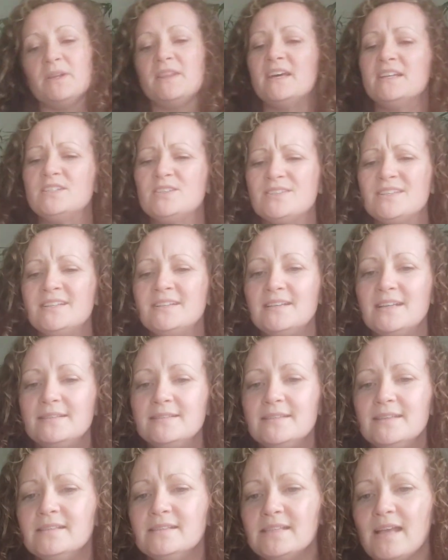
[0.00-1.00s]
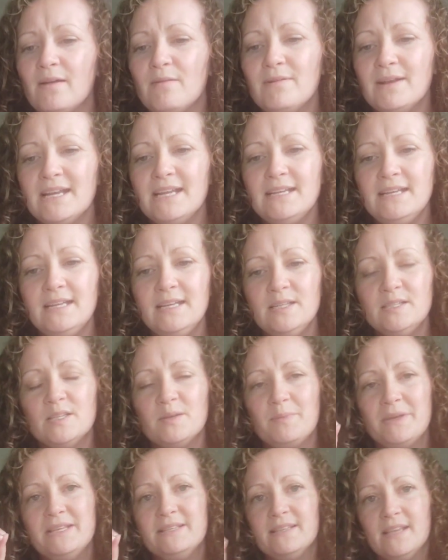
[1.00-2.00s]
That doesn't necessarily need to
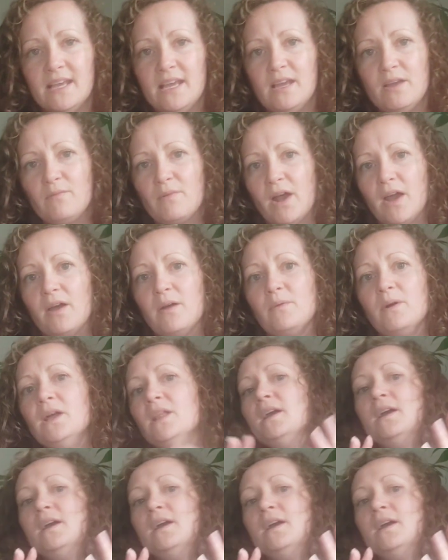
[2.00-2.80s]
be 0.